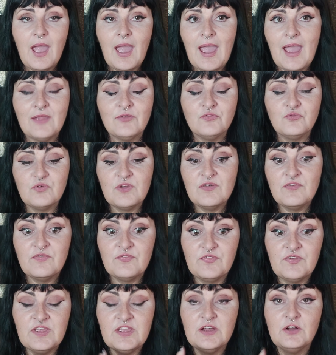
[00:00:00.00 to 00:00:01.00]
and
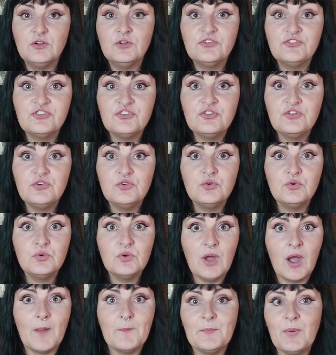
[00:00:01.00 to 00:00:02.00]
reveal to
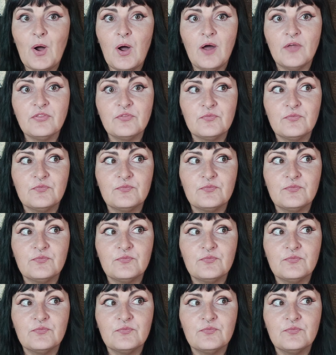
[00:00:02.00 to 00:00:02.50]
you a path